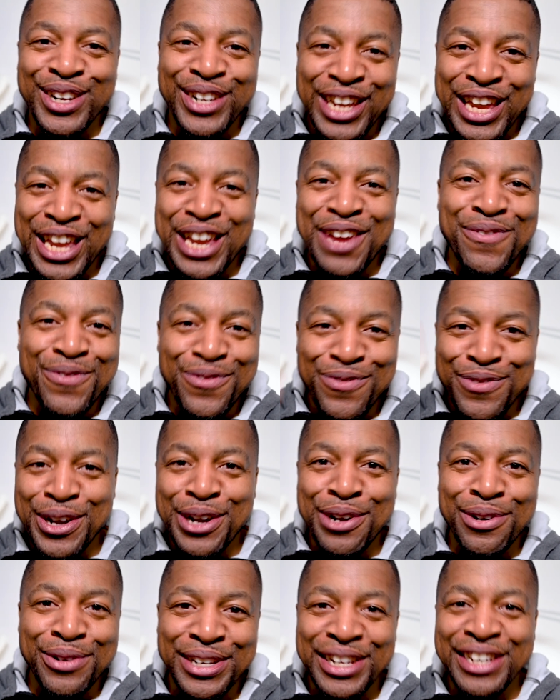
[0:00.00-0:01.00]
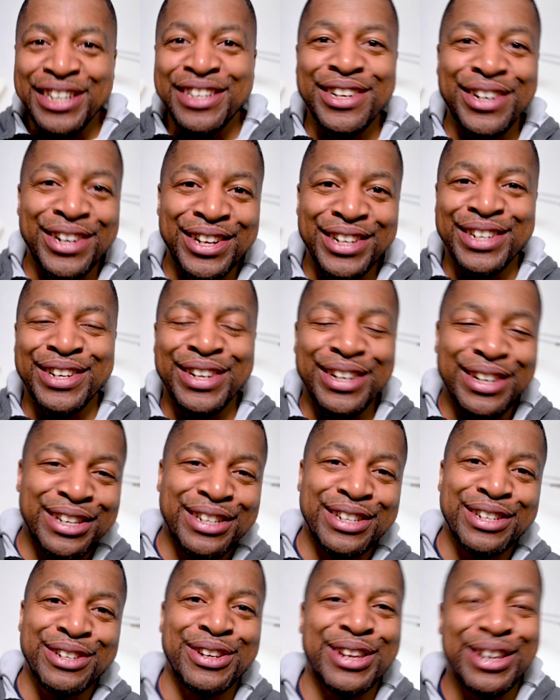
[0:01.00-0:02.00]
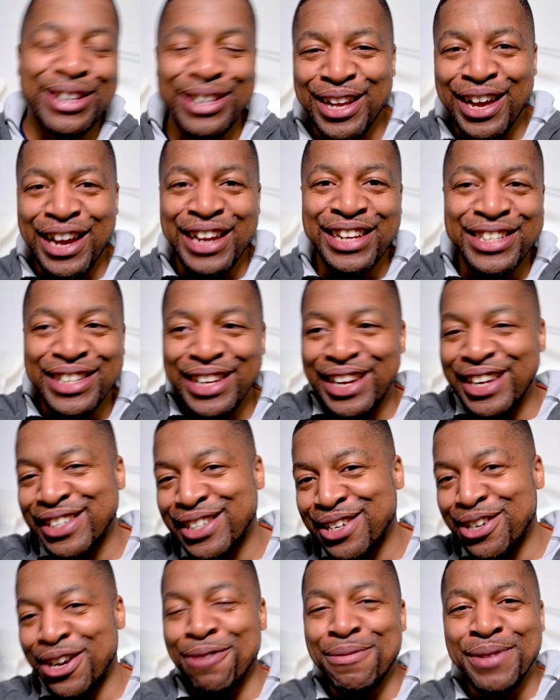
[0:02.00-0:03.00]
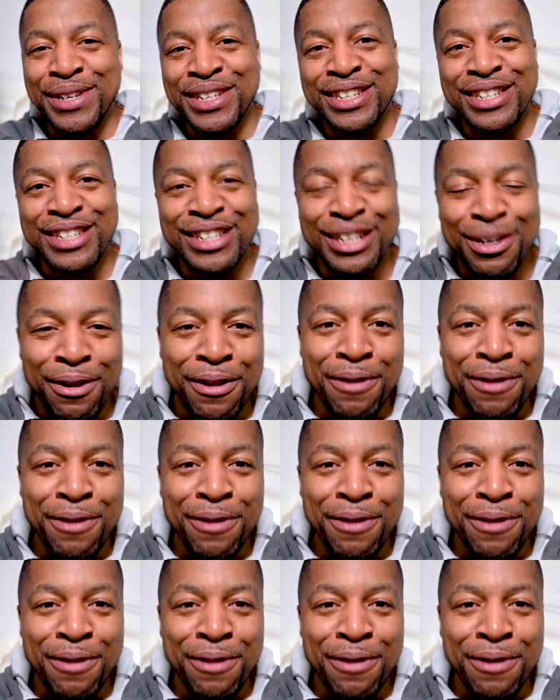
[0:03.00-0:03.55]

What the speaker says: keep rolling on. Likes, comments,